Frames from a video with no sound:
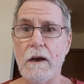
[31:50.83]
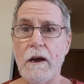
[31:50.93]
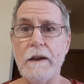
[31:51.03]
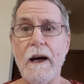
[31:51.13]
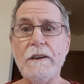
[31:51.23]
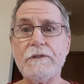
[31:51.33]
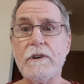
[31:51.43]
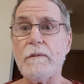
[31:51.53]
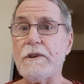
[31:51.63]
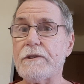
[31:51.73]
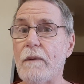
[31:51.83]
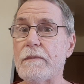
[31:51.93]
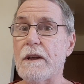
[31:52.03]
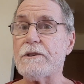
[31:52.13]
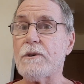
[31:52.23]
And that is going to be something
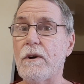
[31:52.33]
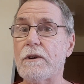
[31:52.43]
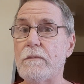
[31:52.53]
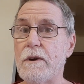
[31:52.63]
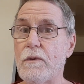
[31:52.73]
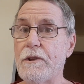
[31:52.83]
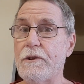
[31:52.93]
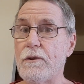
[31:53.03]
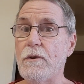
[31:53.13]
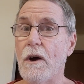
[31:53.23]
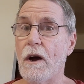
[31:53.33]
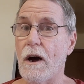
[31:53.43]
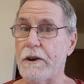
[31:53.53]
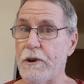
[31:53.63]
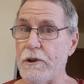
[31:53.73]
that is going to be with you
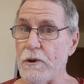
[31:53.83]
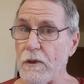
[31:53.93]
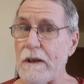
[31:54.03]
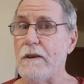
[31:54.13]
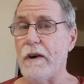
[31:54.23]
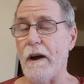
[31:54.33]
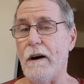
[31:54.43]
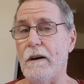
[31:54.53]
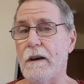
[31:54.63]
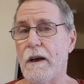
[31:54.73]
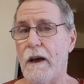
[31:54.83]
until you leave hell